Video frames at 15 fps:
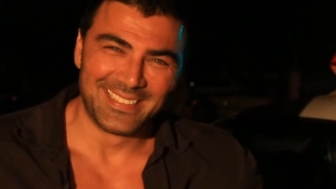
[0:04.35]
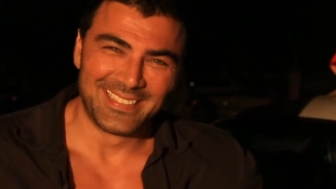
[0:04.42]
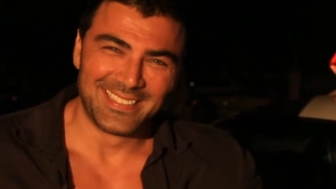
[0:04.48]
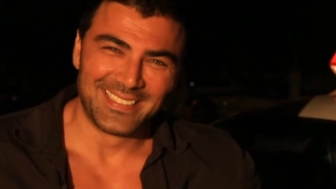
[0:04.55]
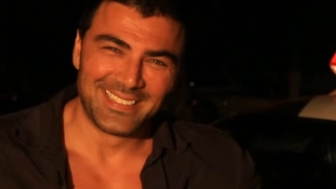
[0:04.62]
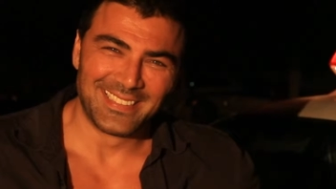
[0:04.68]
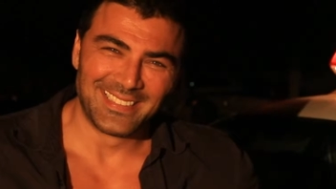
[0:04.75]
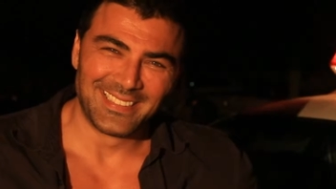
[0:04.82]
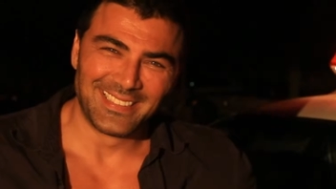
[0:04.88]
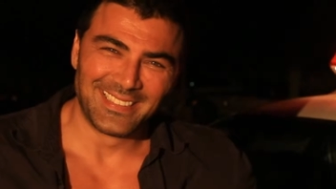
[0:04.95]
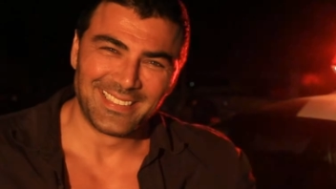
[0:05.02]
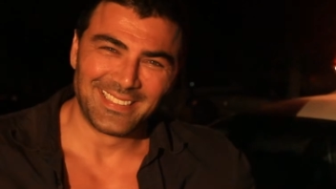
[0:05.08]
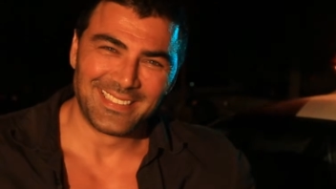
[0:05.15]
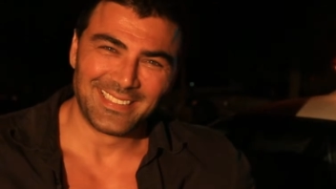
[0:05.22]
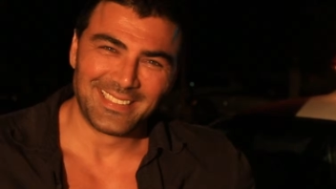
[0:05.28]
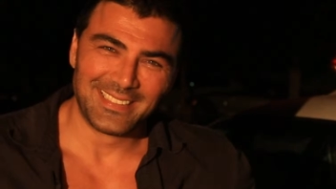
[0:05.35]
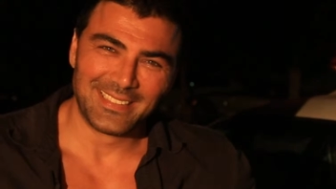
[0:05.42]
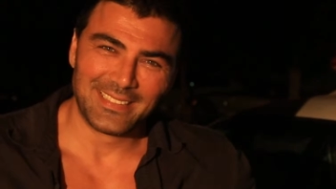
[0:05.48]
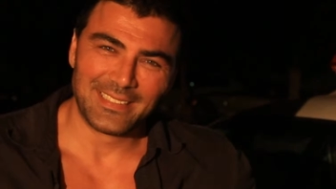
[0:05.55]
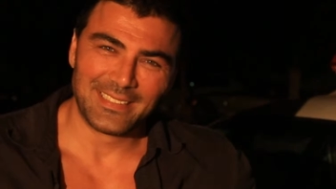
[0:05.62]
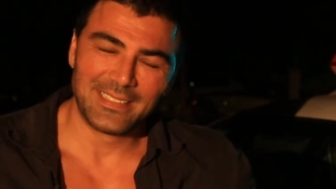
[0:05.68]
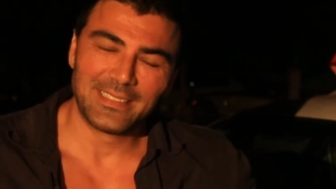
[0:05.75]
enough to become a director
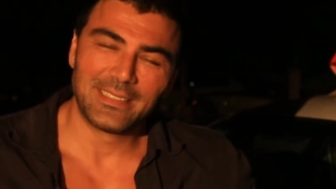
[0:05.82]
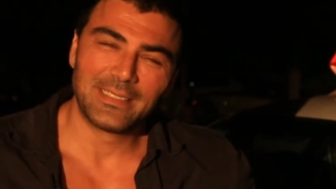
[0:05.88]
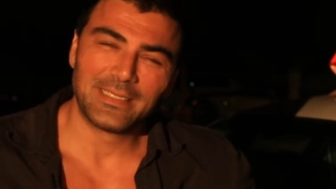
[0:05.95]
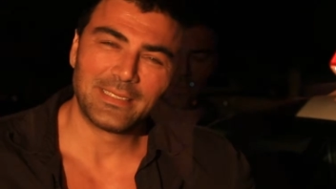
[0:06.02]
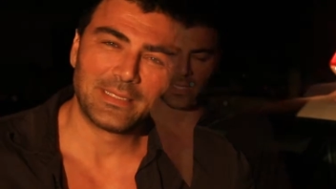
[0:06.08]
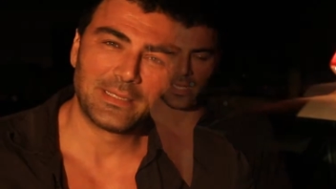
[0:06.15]
producer.